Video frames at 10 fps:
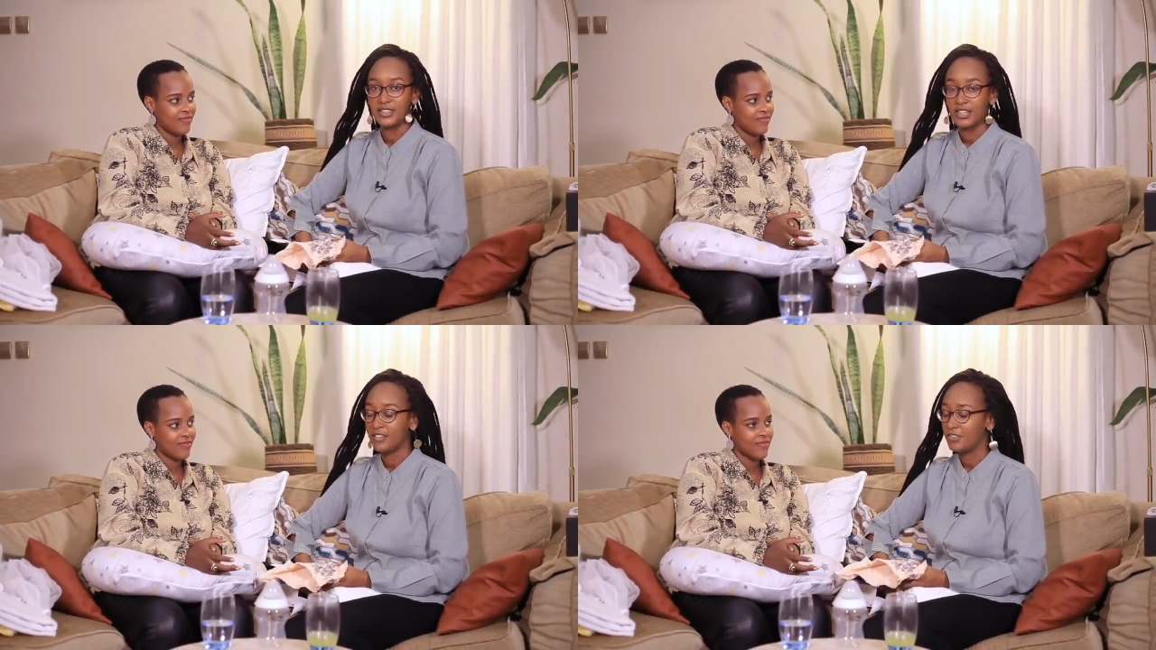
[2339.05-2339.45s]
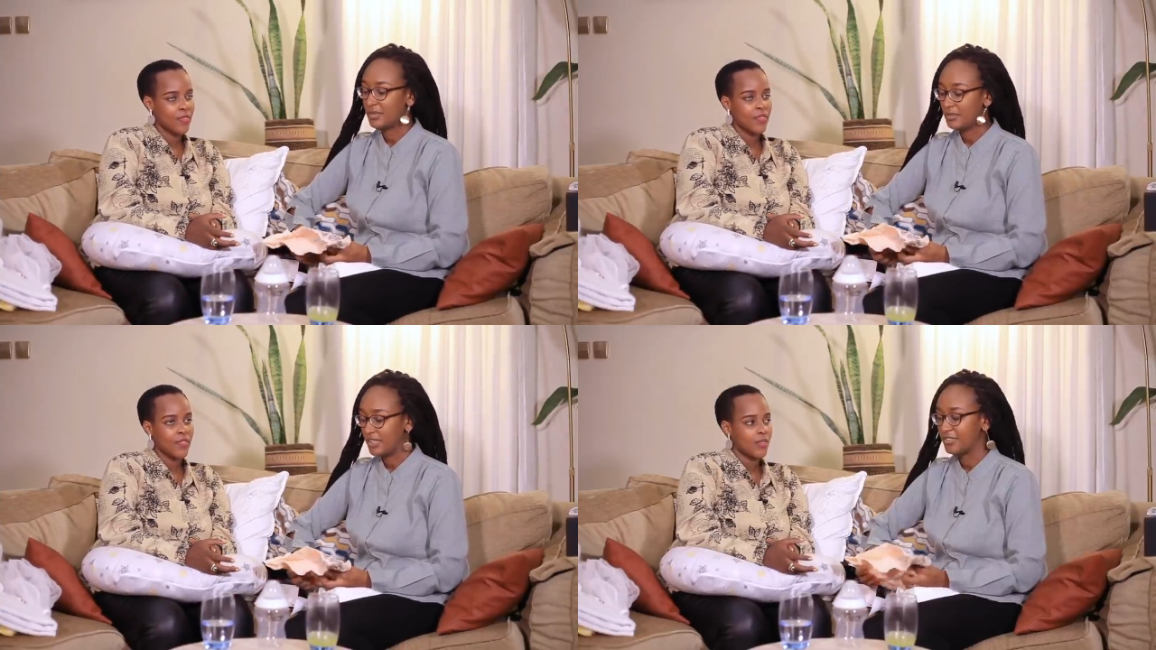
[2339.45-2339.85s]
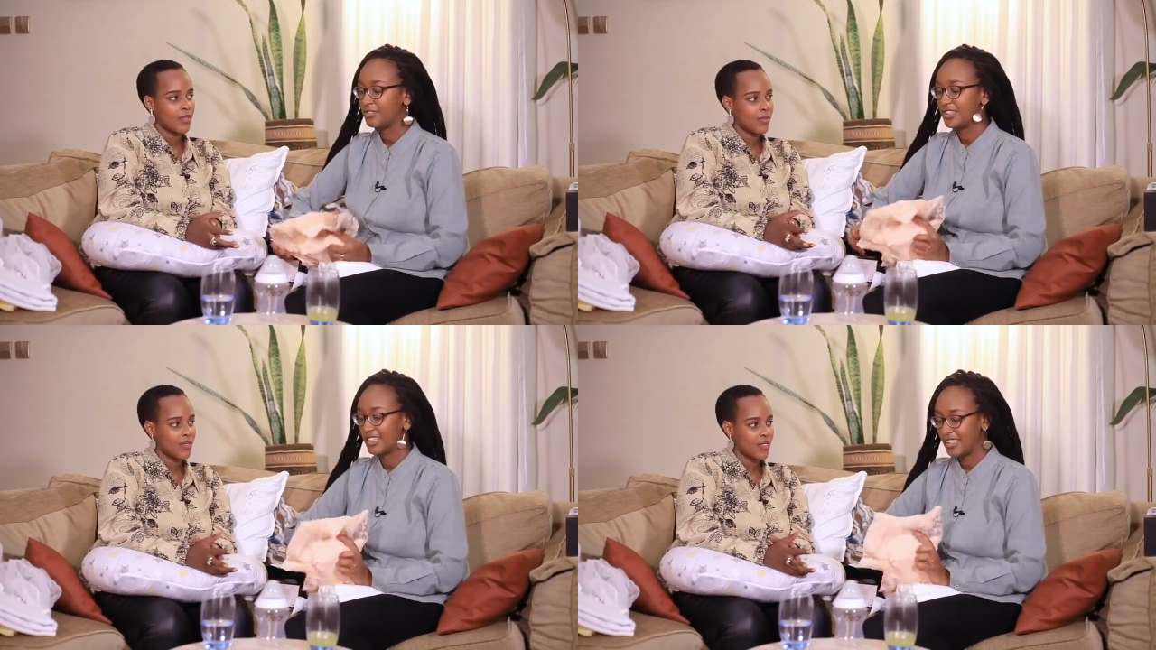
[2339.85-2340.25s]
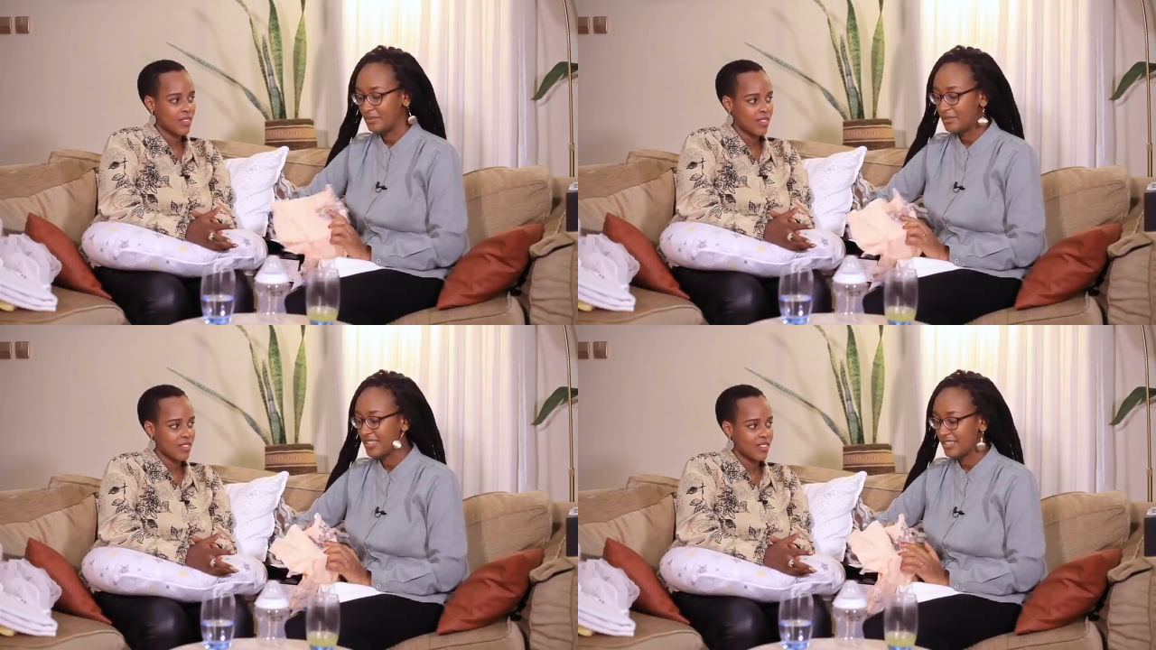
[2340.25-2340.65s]
Speaker 1: You haven't bled for nine
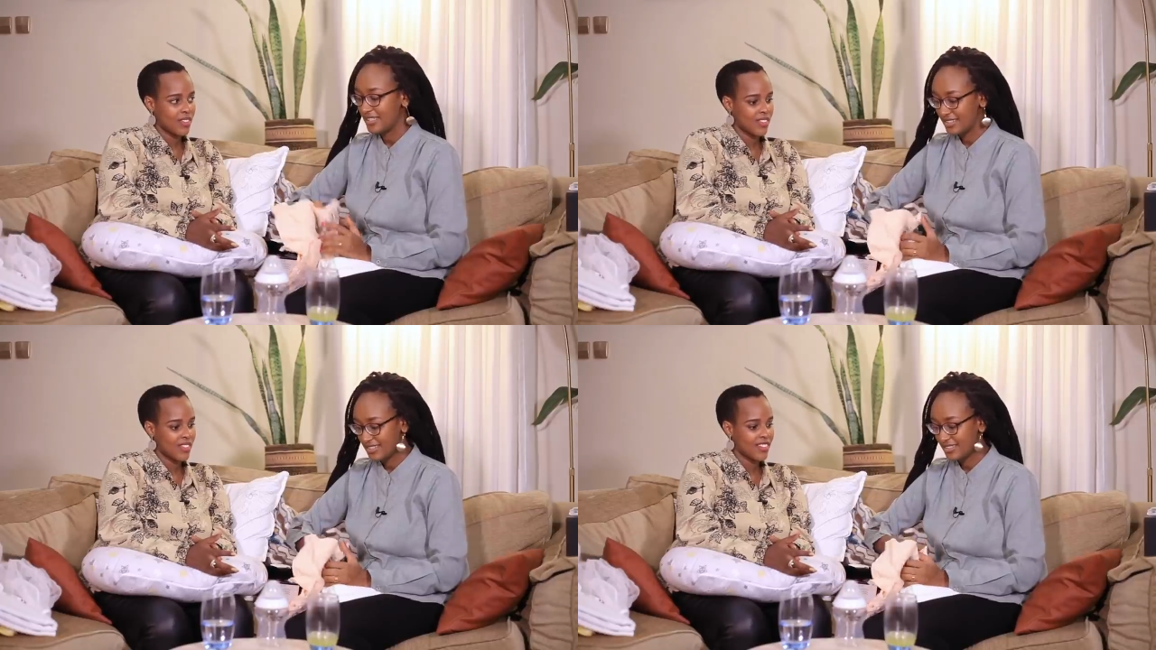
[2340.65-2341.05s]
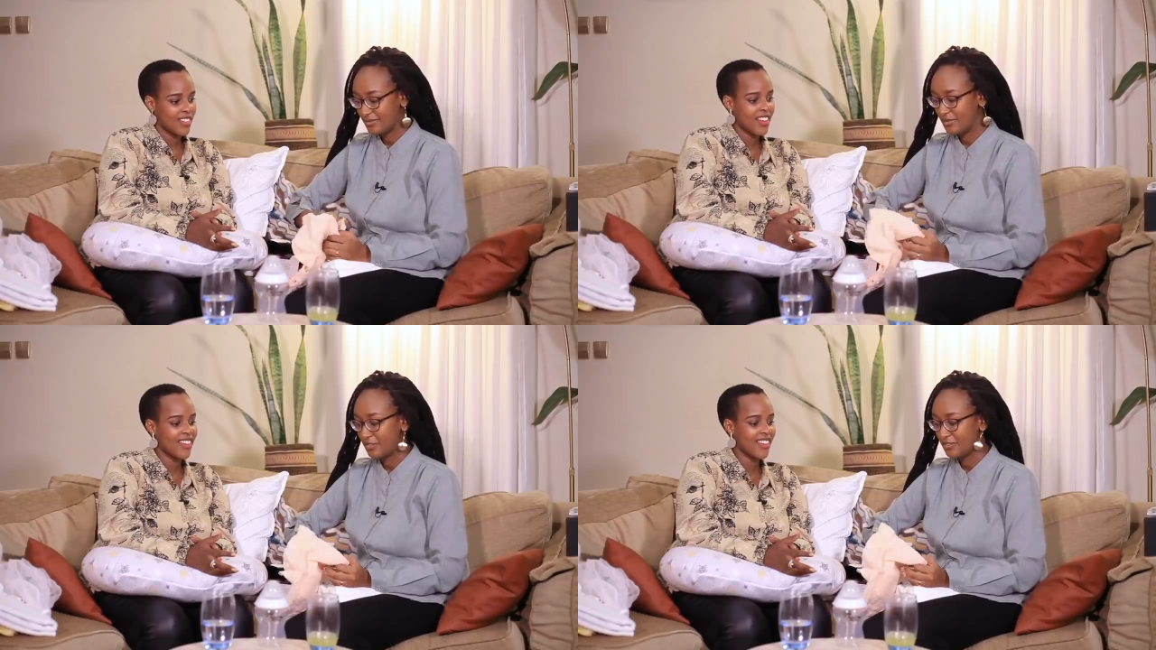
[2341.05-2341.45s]
months, my